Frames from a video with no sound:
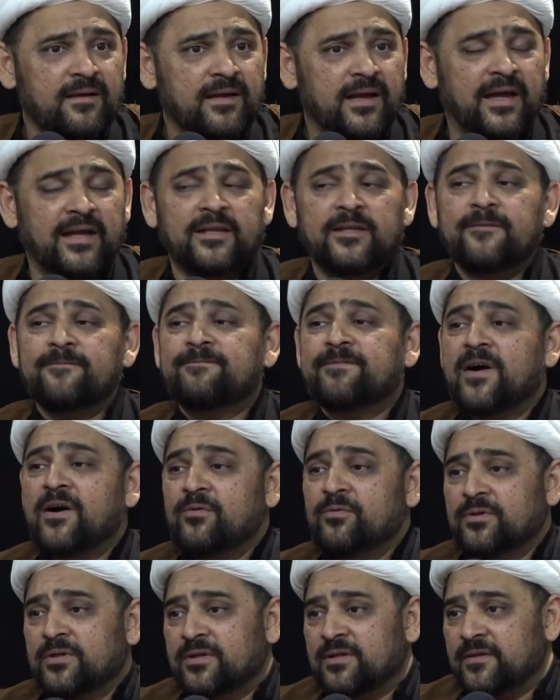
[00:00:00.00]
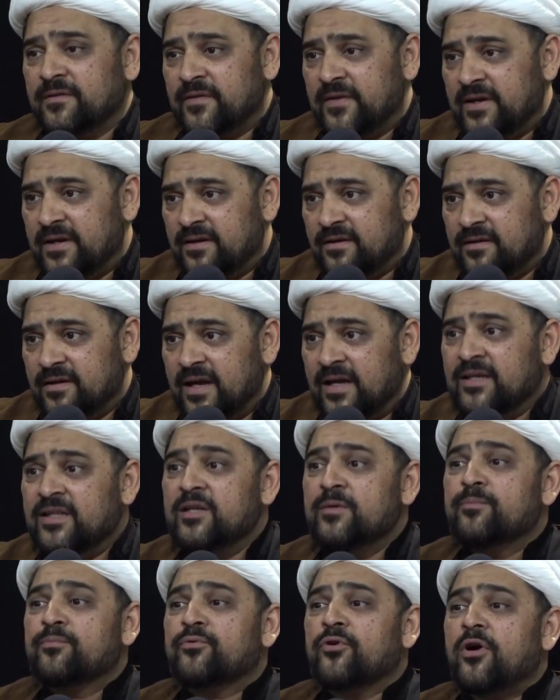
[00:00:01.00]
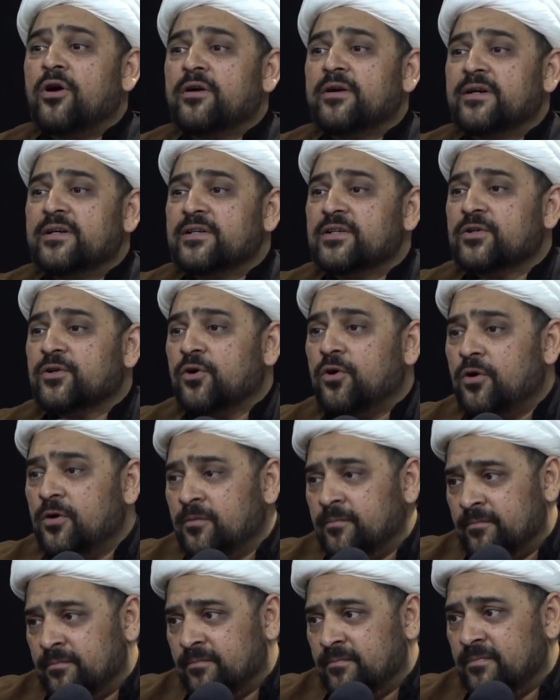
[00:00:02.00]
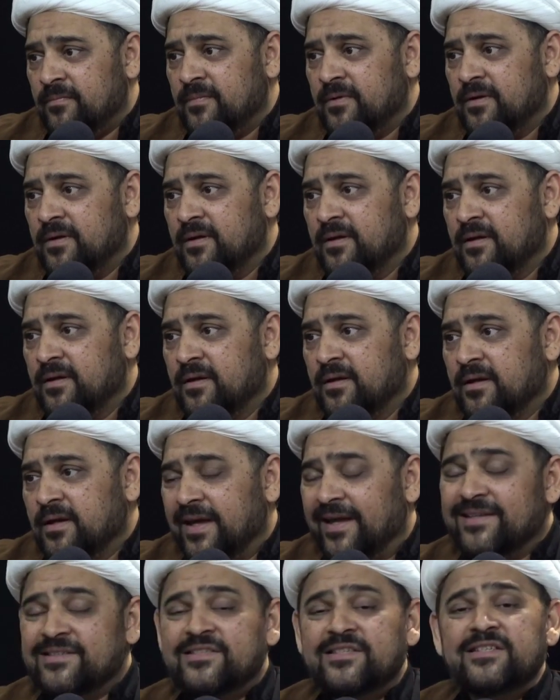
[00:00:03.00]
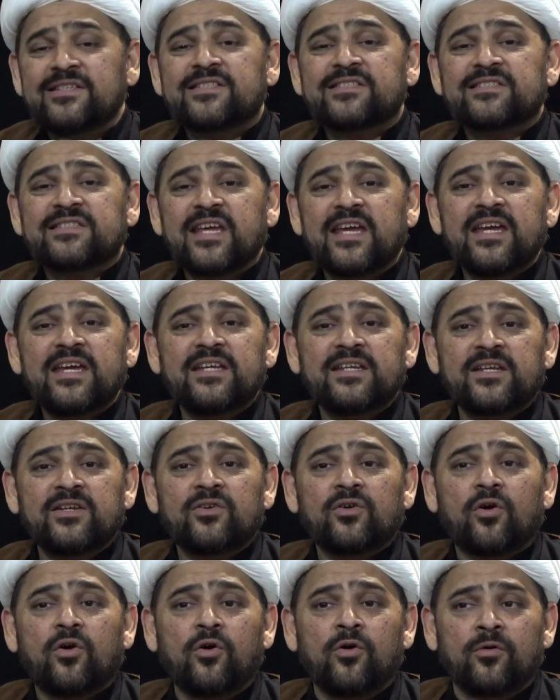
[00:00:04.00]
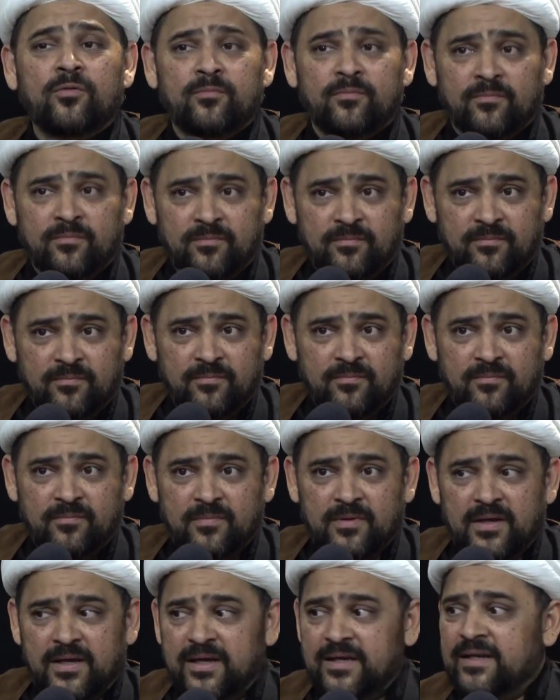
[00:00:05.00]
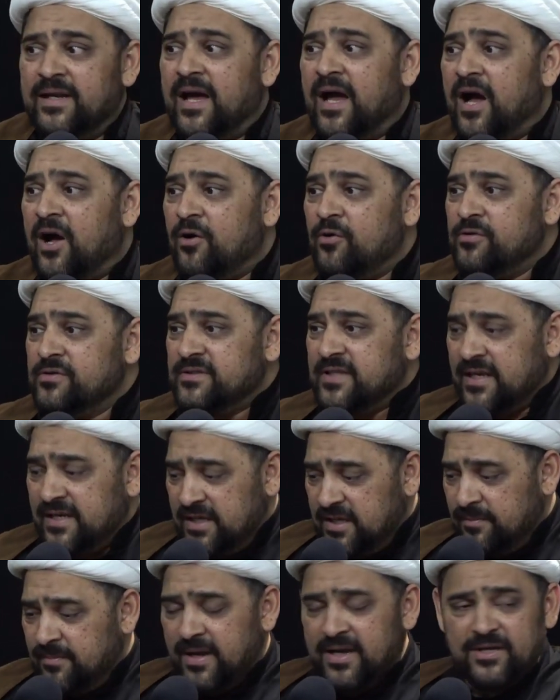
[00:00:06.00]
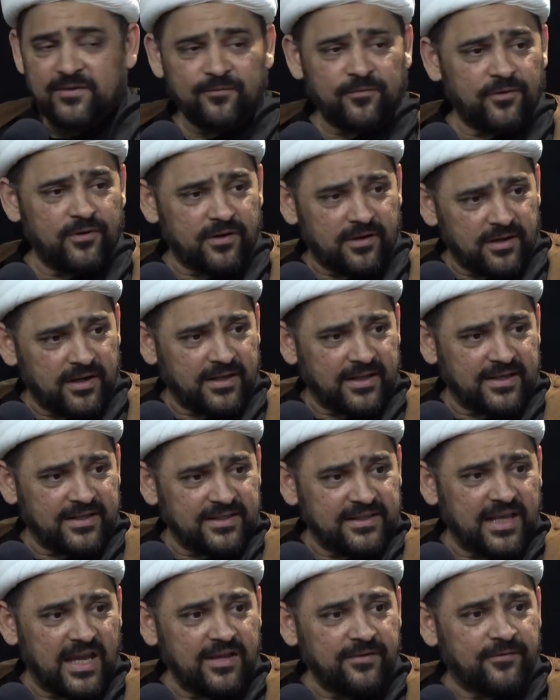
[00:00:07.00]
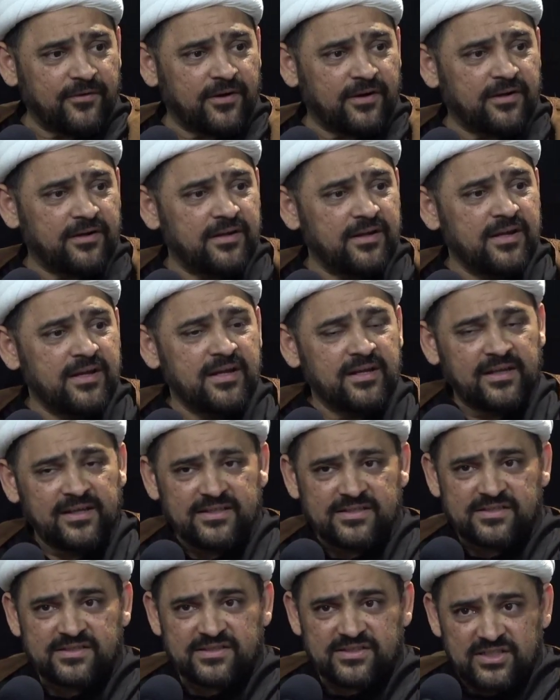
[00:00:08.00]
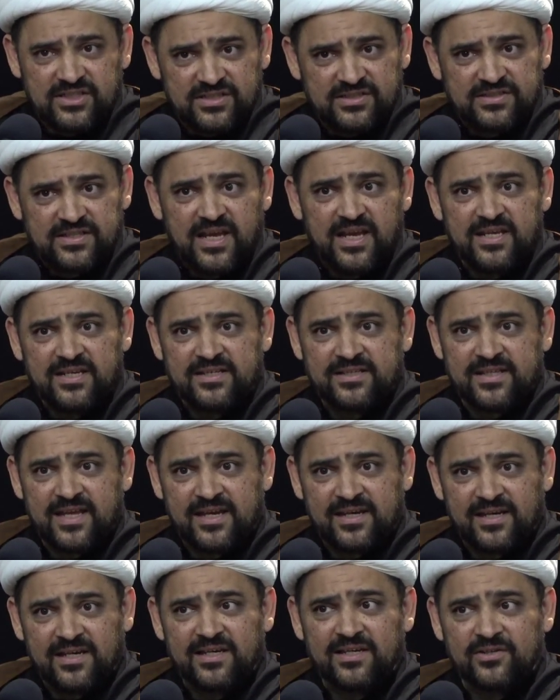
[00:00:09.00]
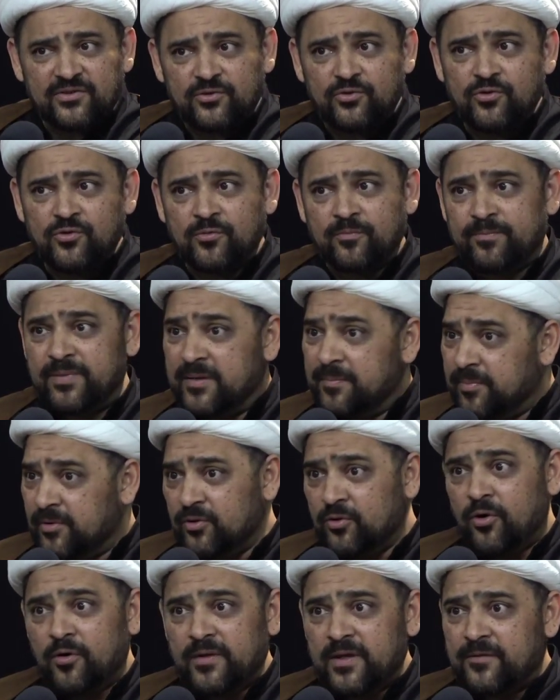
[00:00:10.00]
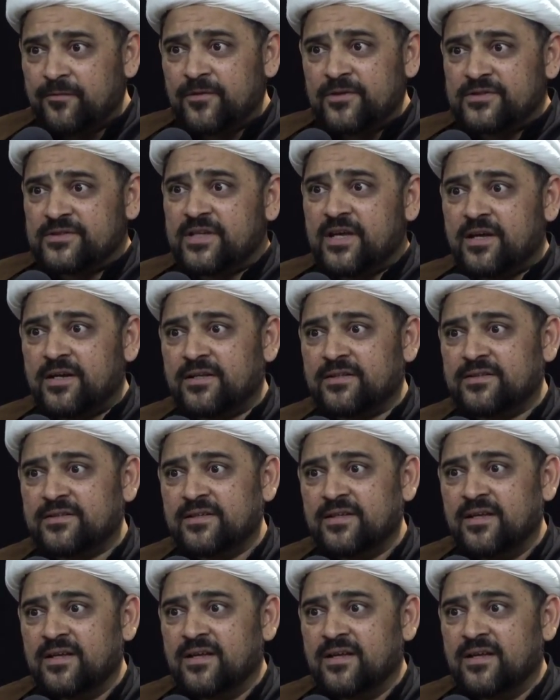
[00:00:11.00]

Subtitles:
And he found her there and he brought her to Qom. And she stayed in Qom, in a house that he made for her, that he gave her. She stayed in that little room. People go there for ziyarat.